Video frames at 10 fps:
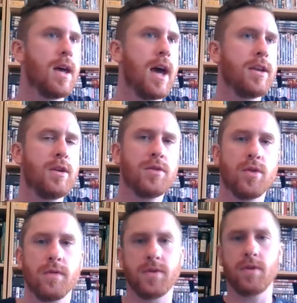And you
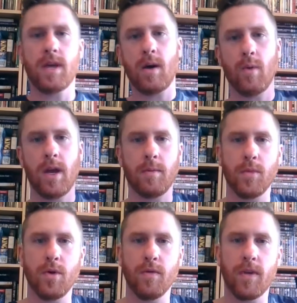sort of do that weird
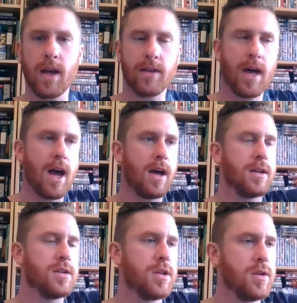move like that,
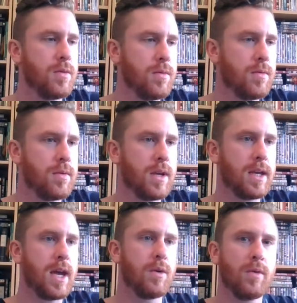and you,
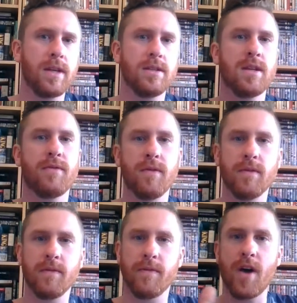again, all these different
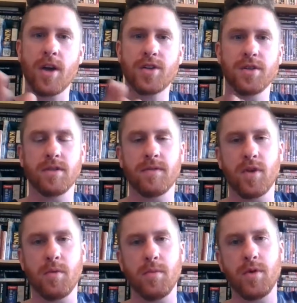versions of
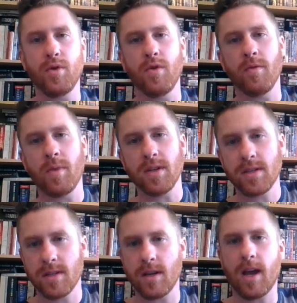you move, but
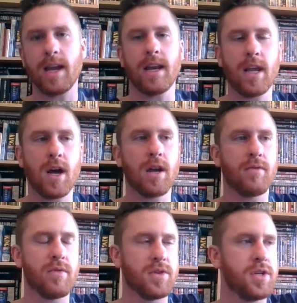slightly kind
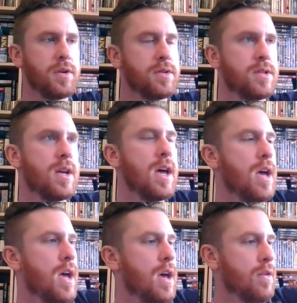of reduce
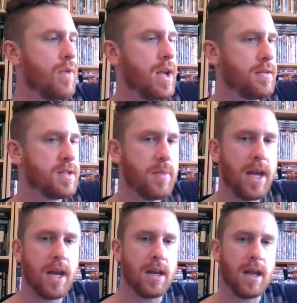rate of
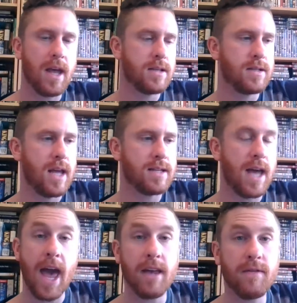speed. It's a
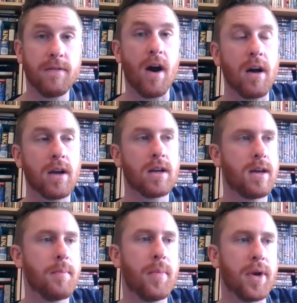head fuck,
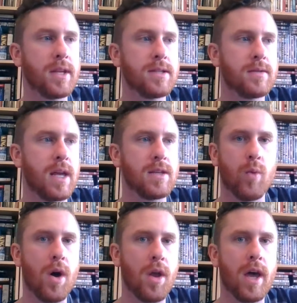but it's
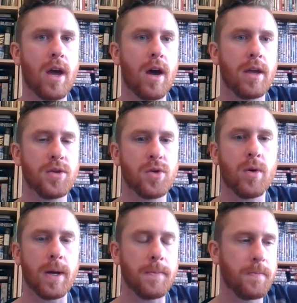one I
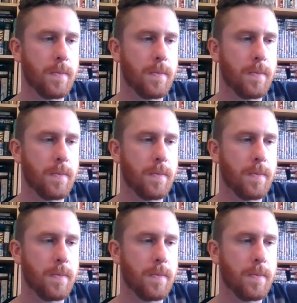enjoy.